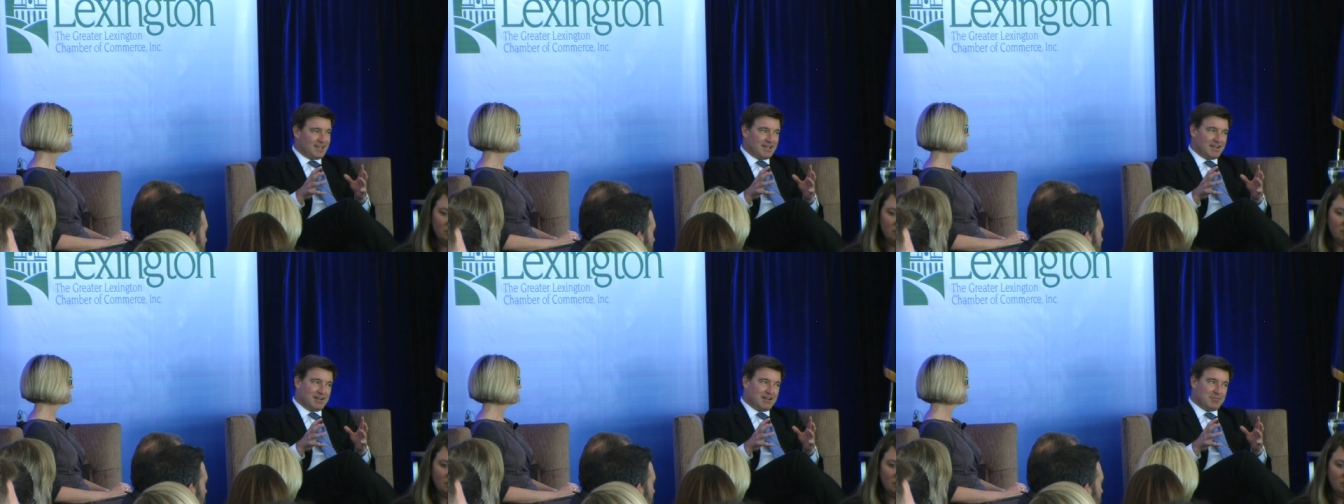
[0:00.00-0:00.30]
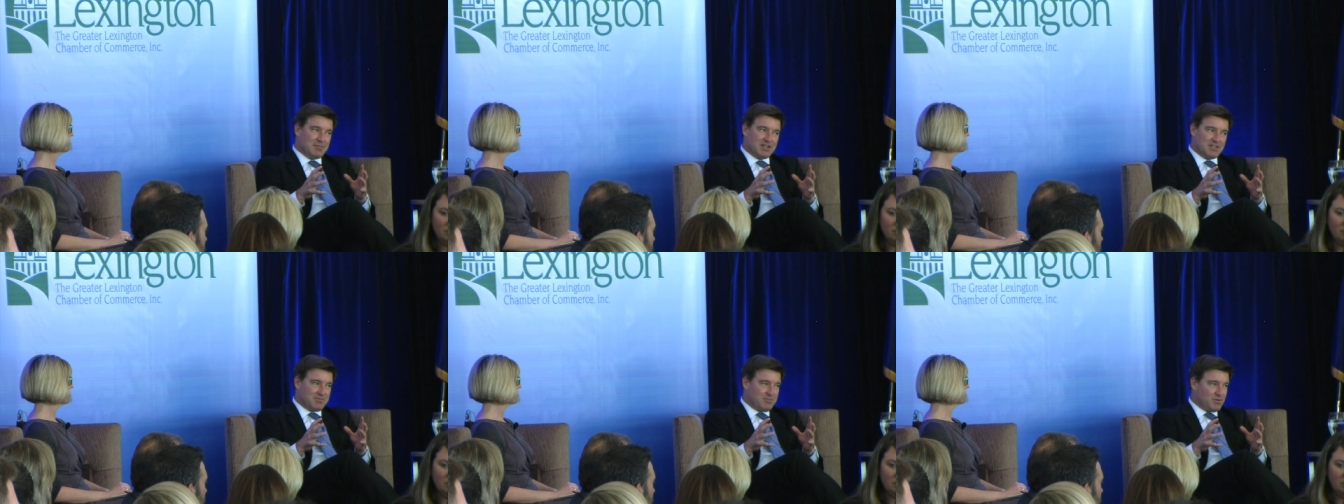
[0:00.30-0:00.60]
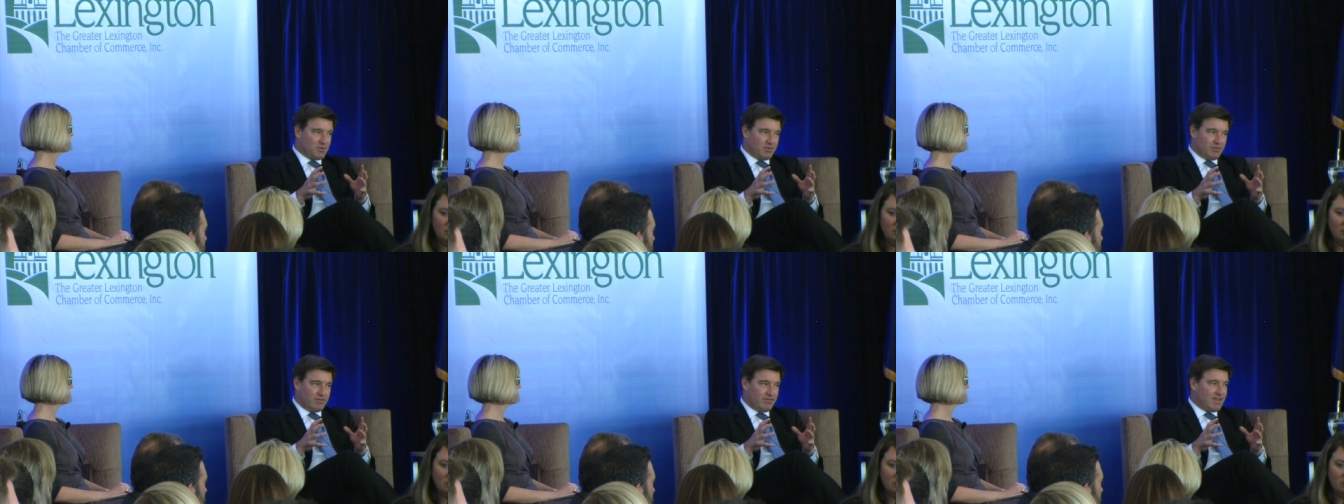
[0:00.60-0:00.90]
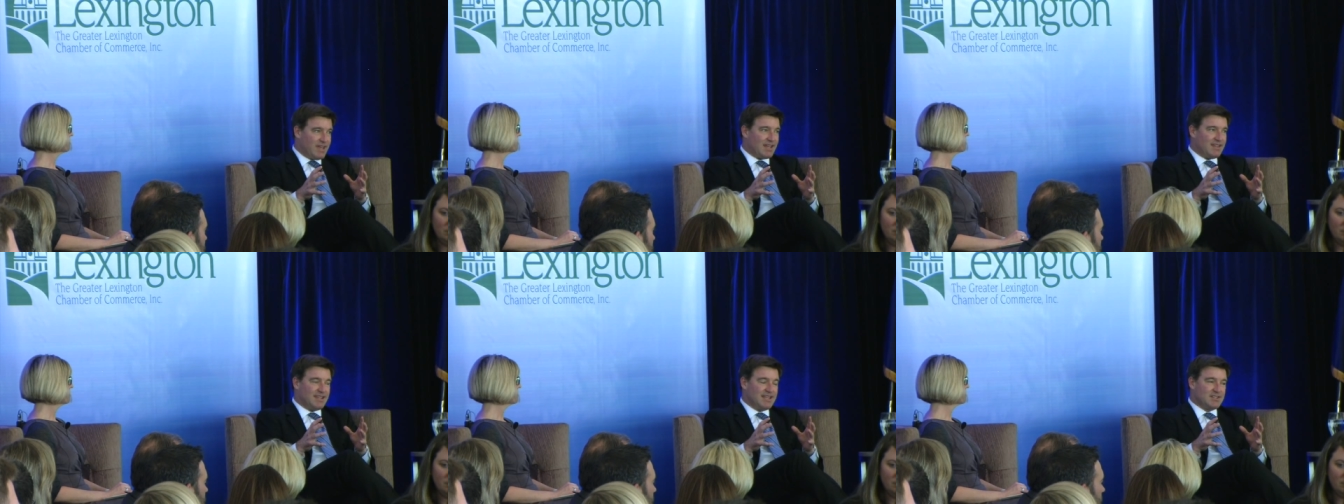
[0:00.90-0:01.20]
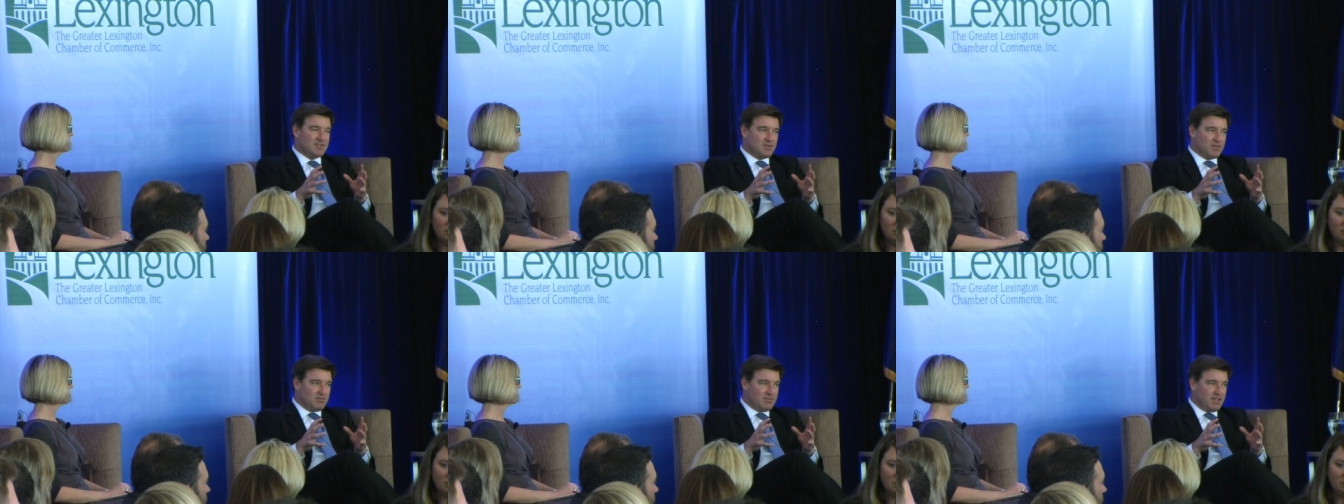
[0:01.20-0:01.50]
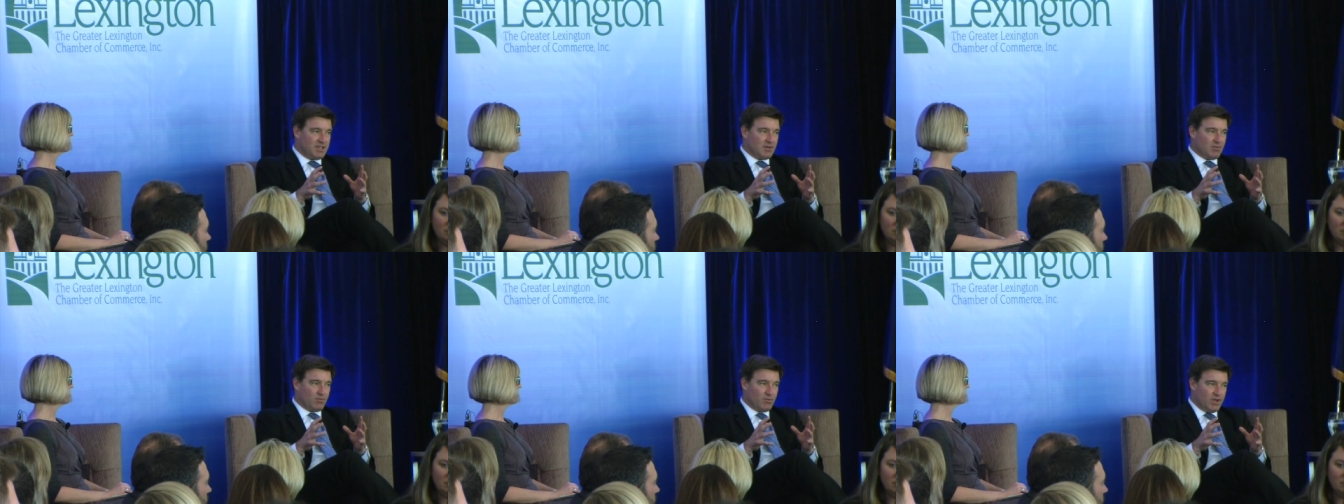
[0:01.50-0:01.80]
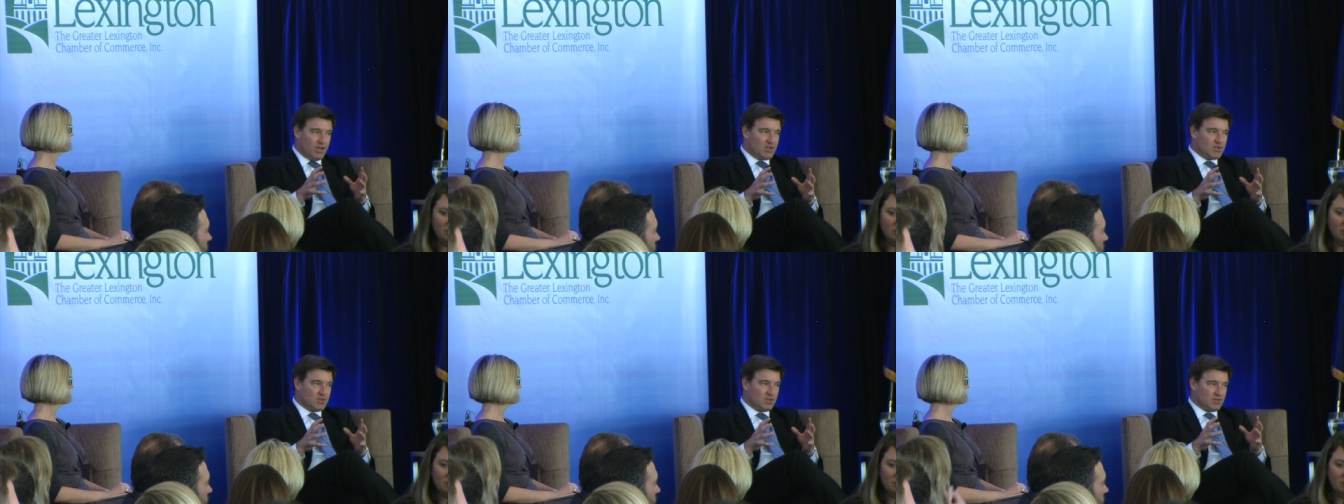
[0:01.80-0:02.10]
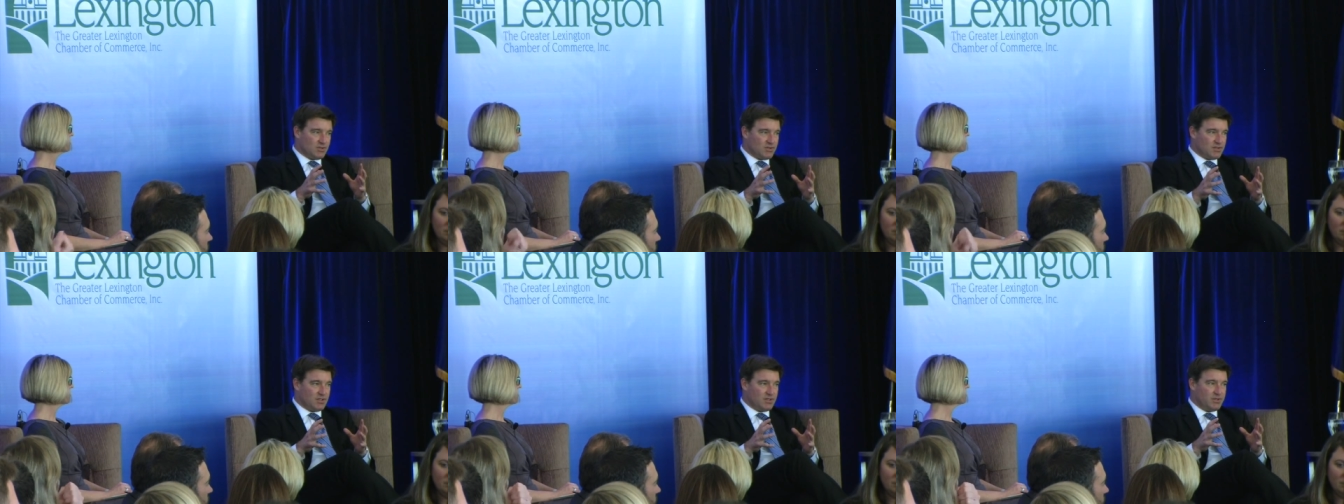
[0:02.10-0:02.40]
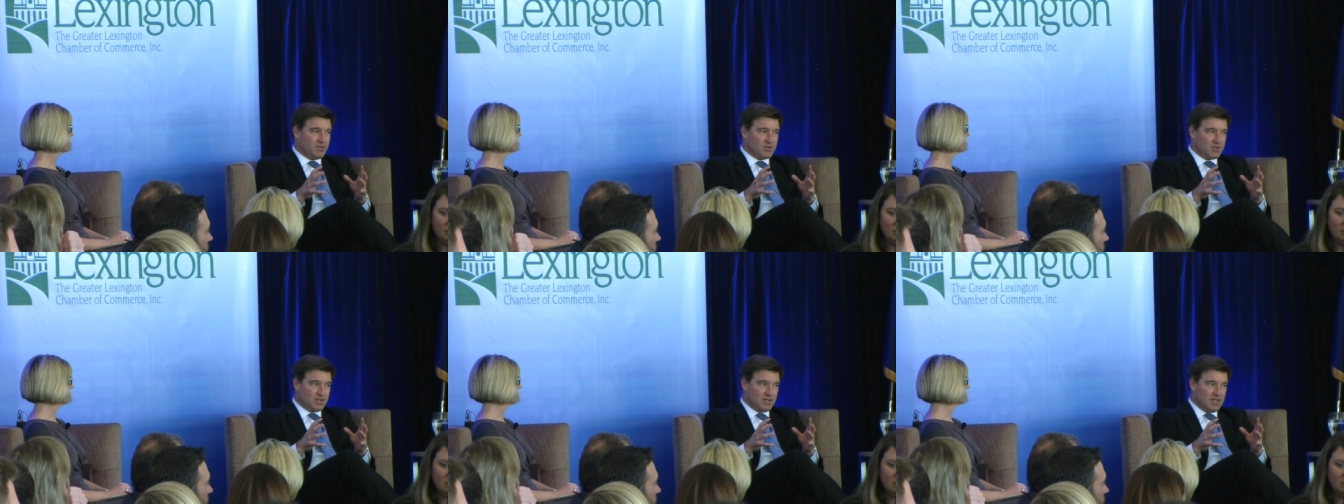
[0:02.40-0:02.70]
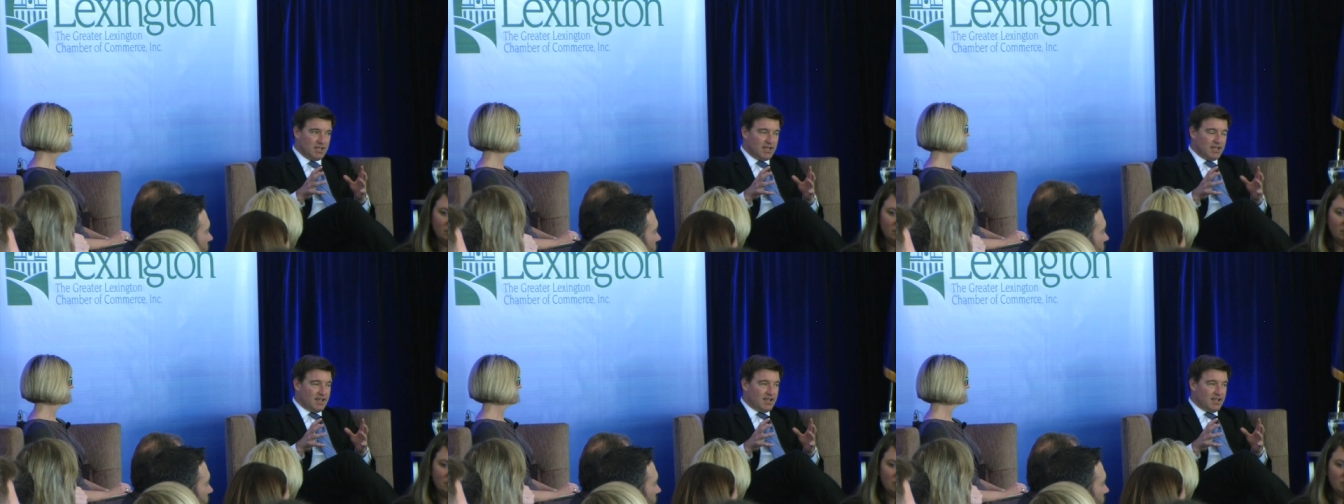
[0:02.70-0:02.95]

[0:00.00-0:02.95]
I'm not supportive of that. That's going to be a regional solution.